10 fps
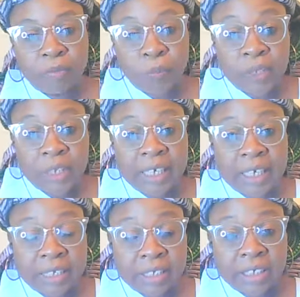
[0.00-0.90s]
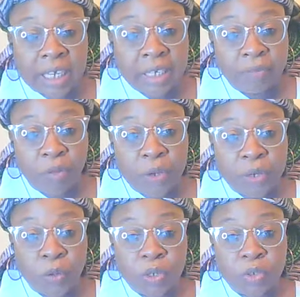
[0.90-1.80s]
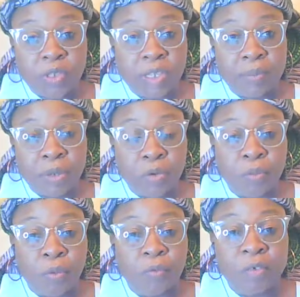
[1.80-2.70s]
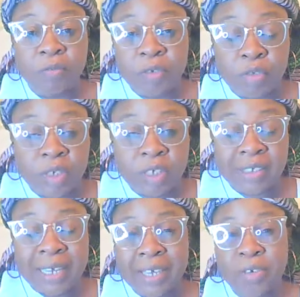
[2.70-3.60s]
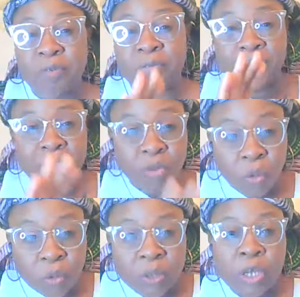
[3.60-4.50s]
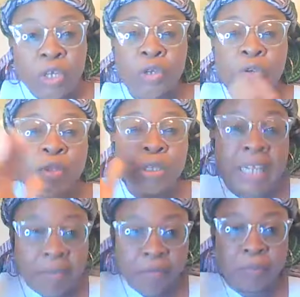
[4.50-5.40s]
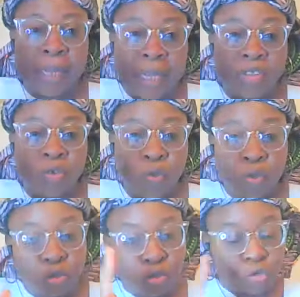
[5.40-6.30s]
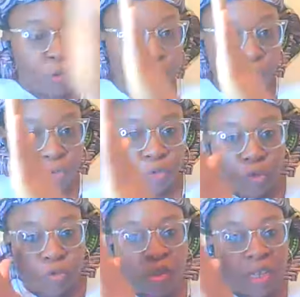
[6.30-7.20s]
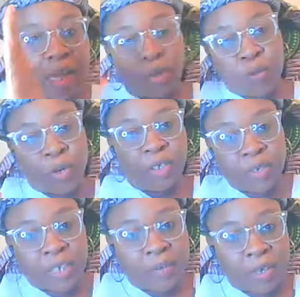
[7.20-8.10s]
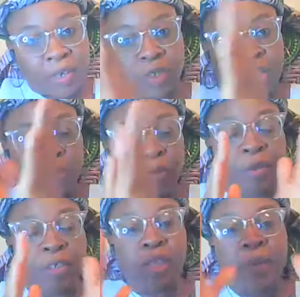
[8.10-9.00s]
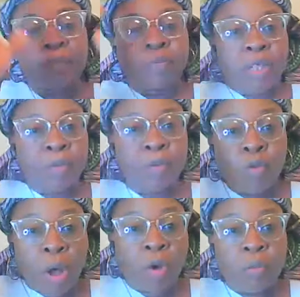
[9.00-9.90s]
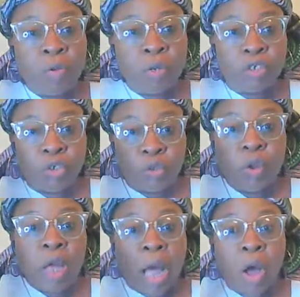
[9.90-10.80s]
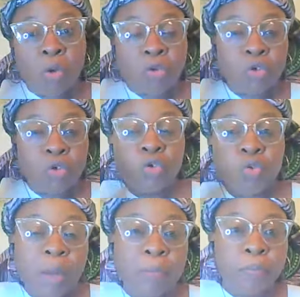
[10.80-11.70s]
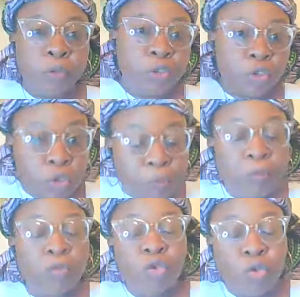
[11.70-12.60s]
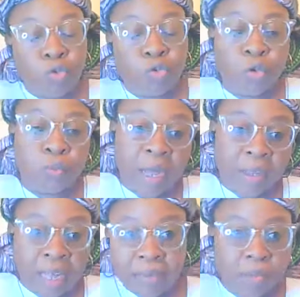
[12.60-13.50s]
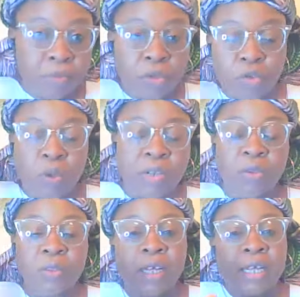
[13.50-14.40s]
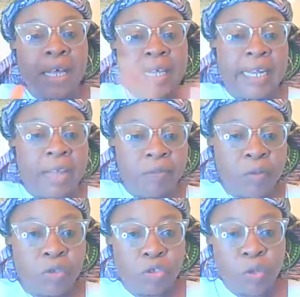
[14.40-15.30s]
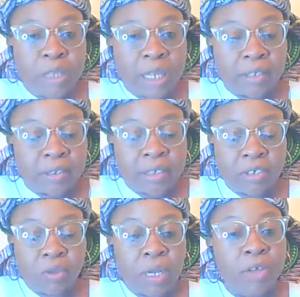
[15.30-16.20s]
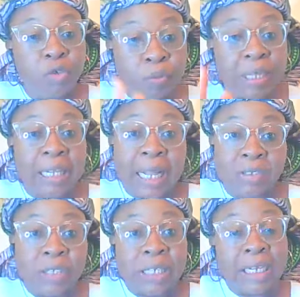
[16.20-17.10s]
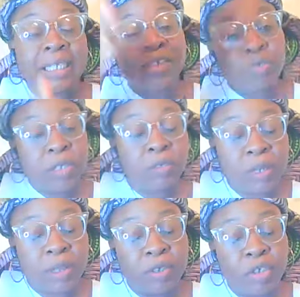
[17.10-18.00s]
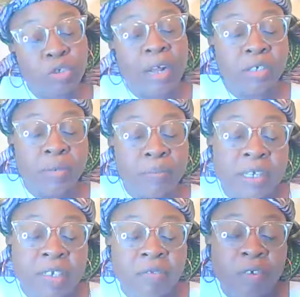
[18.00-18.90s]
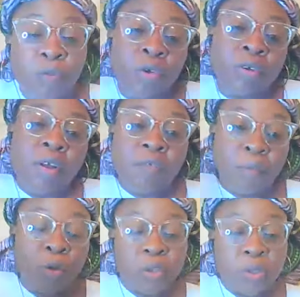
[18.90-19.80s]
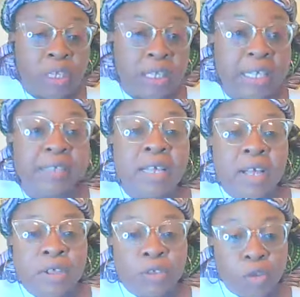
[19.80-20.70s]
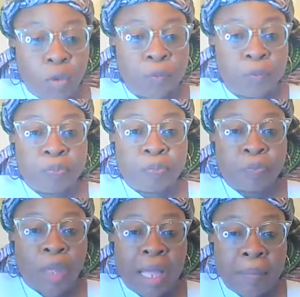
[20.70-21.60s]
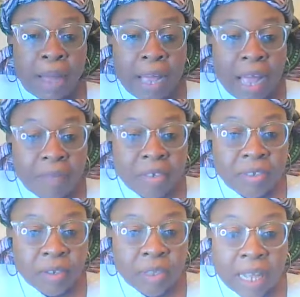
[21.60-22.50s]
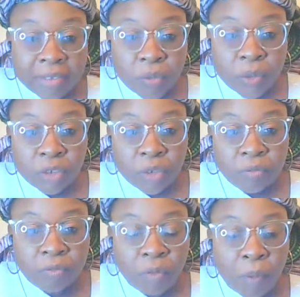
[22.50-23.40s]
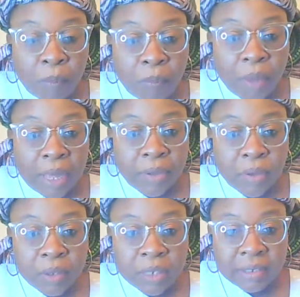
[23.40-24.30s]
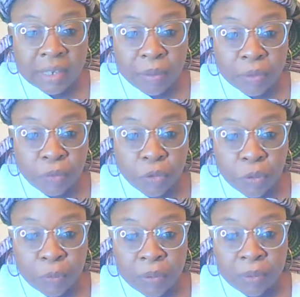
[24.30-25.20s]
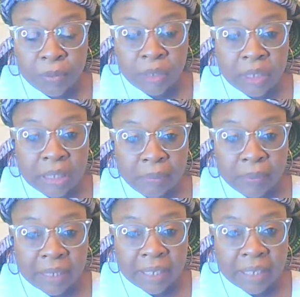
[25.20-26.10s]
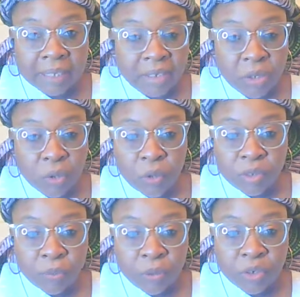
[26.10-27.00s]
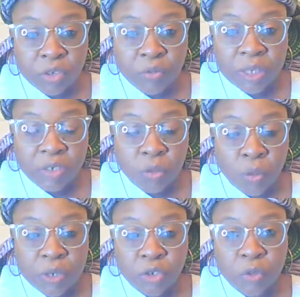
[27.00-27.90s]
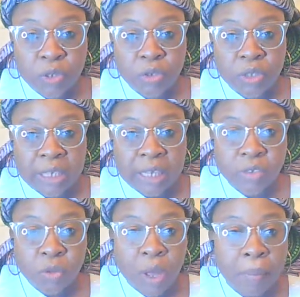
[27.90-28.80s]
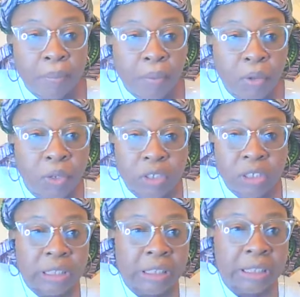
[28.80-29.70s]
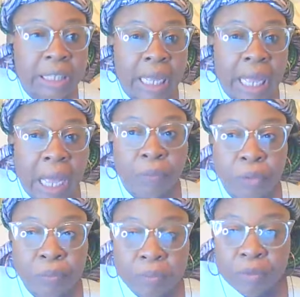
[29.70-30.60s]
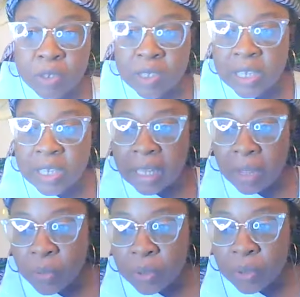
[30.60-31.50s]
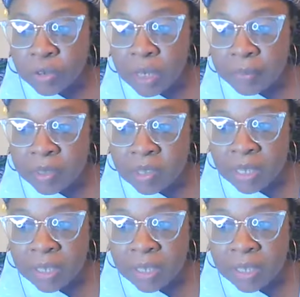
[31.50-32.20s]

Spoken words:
I've put the link in the chat. If you've got any questions, let me know, but feel free to register, get your friends on, the 11 players you want to join to you, those ones that are going in your direction, that you want to make sure that the people who are coming with you are also those who can push you, the people who you'll be accountable to and all that. Get everyone to join that session and you'll be glad you did. At least 2023 should actually be a different one from all the other years. So I have this last question from Ionity, and I'm going to quickly pick it. There's another question, but it doesn't relate to what we're doing today. So apologies, I wouldn't be able to take that question. Let me see.